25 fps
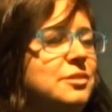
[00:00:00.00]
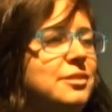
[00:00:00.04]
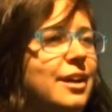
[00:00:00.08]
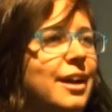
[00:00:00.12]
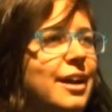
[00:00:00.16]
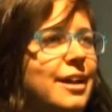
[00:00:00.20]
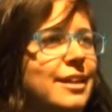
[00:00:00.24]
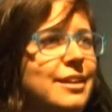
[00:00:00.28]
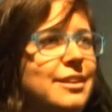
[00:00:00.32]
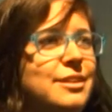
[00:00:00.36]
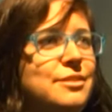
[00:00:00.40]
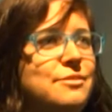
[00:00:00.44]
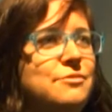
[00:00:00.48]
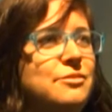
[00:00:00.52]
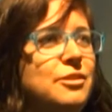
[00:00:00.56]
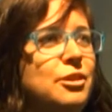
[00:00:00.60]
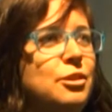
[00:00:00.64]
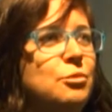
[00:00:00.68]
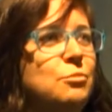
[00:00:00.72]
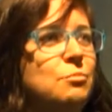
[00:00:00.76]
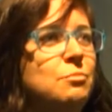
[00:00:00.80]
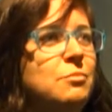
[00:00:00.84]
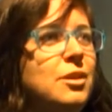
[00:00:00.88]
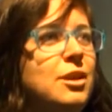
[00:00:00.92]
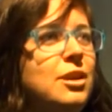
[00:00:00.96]
edit a
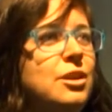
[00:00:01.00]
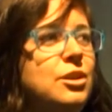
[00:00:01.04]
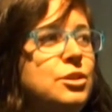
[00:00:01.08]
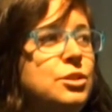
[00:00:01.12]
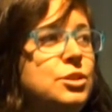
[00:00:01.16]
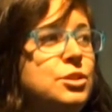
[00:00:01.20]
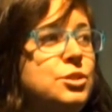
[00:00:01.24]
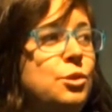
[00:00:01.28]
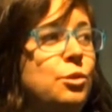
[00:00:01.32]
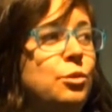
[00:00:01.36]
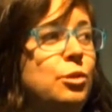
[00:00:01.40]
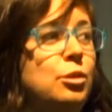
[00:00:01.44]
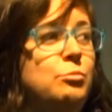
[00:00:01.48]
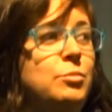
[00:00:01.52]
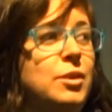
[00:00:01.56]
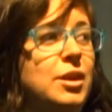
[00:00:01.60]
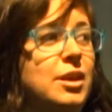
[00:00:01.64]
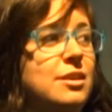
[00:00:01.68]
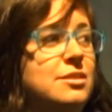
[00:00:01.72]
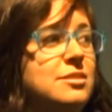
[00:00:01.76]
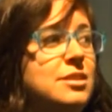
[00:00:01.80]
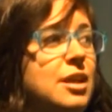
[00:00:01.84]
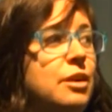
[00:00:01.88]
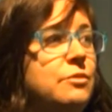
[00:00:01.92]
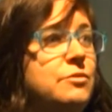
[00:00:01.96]
film solely
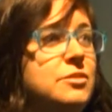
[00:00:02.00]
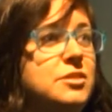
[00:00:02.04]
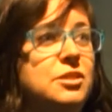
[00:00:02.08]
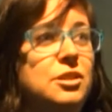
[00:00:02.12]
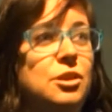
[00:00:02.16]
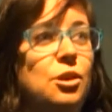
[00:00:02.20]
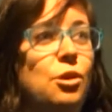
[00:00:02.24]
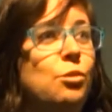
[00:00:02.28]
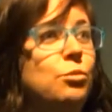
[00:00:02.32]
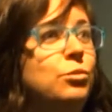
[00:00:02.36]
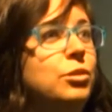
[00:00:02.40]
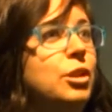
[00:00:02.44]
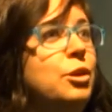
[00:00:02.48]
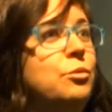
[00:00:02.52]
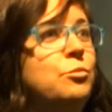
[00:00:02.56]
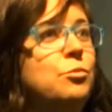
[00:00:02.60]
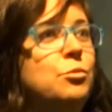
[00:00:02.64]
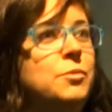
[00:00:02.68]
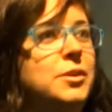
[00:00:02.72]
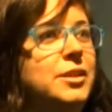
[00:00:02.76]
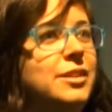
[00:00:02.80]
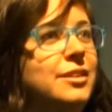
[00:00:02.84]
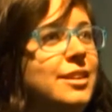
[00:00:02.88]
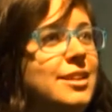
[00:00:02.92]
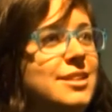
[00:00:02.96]
because I was the only
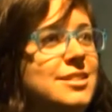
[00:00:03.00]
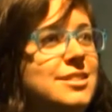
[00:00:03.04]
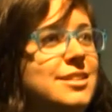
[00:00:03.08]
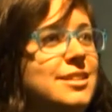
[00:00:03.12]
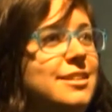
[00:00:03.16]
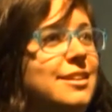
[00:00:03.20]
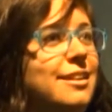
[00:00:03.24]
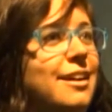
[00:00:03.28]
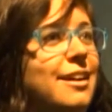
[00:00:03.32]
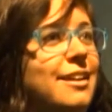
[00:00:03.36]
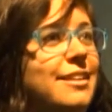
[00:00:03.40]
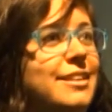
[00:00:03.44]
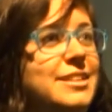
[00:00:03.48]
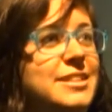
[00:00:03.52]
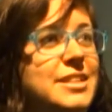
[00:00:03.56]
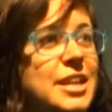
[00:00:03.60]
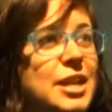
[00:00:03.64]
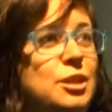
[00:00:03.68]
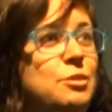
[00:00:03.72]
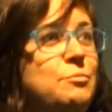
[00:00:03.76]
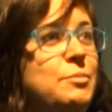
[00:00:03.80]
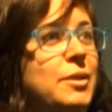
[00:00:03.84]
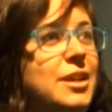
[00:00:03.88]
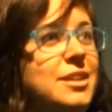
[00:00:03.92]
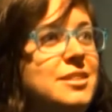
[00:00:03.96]
woman listed on a
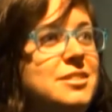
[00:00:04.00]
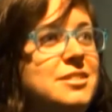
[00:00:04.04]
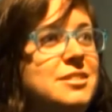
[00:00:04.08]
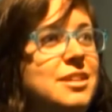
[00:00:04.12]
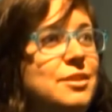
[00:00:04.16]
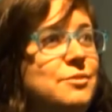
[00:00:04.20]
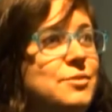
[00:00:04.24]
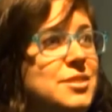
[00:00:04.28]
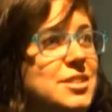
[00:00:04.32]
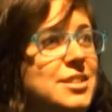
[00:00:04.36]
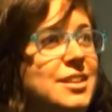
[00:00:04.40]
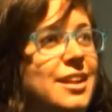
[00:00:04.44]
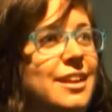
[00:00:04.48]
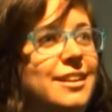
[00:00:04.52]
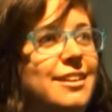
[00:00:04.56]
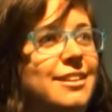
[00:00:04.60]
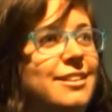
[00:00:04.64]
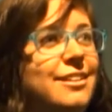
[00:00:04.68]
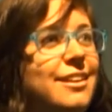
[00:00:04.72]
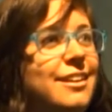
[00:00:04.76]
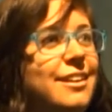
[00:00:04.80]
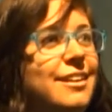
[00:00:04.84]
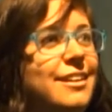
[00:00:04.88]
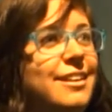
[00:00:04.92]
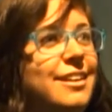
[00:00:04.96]
database that was an
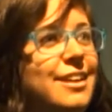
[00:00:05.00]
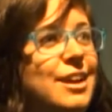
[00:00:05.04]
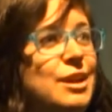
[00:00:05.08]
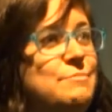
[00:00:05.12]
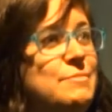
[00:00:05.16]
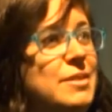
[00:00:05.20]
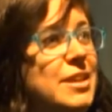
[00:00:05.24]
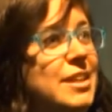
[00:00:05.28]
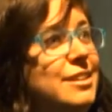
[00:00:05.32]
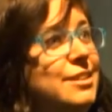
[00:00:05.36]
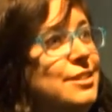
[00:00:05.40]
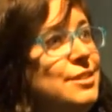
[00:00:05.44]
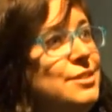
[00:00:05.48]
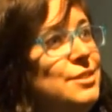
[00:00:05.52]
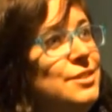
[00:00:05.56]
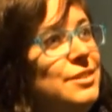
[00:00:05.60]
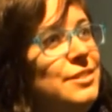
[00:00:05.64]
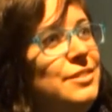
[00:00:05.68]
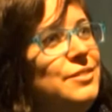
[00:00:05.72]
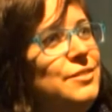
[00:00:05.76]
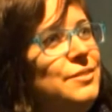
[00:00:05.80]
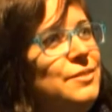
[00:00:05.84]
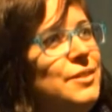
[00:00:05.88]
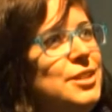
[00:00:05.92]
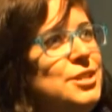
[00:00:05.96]
editor. I mean,
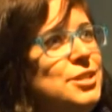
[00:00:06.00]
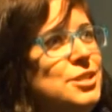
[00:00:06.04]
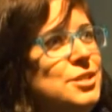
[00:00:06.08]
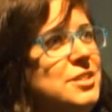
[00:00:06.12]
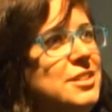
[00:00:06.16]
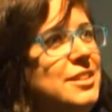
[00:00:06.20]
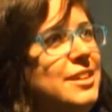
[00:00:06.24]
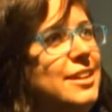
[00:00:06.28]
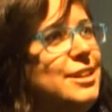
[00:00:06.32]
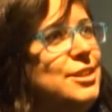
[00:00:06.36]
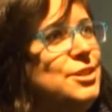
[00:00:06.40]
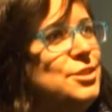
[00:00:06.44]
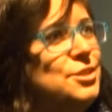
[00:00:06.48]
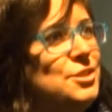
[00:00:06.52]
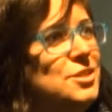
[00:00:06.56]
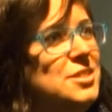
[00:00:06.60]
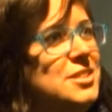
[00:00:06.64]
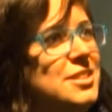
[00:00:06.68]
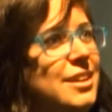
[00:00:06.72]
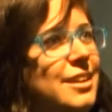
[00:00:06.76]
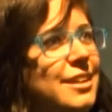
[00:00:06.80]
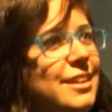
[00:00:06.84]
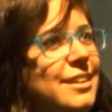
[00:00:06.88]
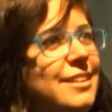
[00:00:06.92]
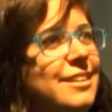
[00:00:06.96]
which is an
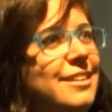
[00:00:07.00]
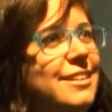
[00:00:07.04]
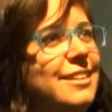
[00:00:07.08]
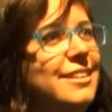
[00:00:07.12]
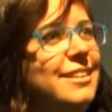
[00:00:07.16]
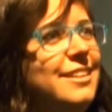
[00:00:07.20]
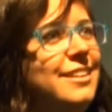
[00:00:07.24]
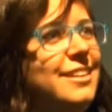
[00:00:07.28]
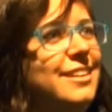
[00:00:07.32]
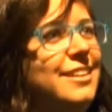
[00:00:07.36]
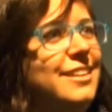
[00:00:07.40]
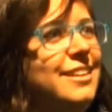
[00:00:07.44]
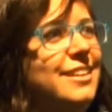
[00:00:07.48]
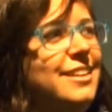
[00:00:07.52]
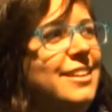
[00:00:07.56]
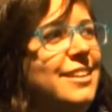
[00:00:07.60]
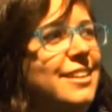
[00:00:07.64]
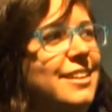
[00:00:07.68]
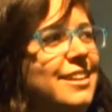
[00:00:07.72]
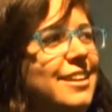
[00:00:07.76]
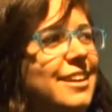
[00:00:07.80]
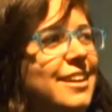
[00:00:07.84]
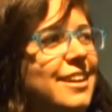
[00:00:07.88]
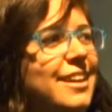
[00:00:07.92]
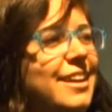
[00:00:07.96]
interesting.
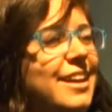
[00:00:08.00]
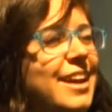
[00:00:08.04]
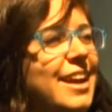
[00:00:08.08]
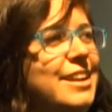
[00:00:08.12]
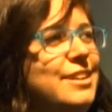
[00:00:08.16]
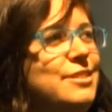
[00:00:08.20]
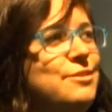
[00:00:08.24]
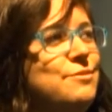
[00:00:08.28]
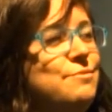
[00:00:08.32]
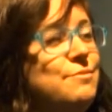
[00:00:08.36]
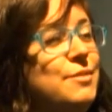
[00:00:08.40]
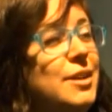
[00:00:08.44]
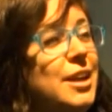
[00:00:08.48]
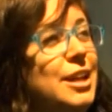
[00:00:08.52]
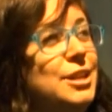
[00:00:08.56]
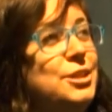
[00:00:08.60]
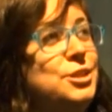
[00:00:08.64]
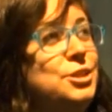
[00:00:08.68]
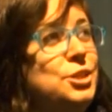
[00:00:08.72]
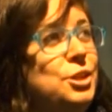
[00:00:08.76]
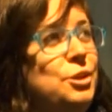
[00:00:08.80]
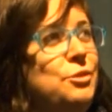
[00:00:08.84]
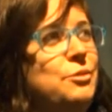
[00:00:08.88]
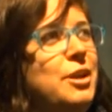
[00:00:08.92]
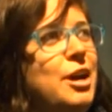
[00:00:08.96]
And when I
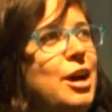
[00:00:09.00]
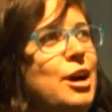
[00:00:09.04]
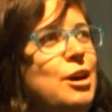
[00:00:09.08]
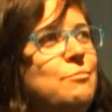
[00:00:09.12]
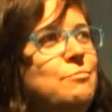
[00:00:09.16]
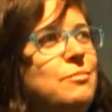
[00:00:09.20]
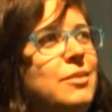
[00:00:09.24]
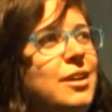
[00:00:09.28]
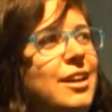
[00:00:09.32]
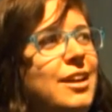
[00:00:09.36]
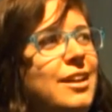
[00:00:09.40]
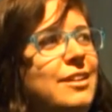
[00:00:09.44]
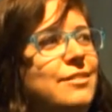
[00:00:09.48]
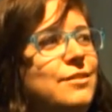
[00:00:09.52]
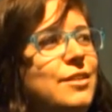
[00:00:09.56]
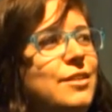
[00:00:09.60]
showed up, it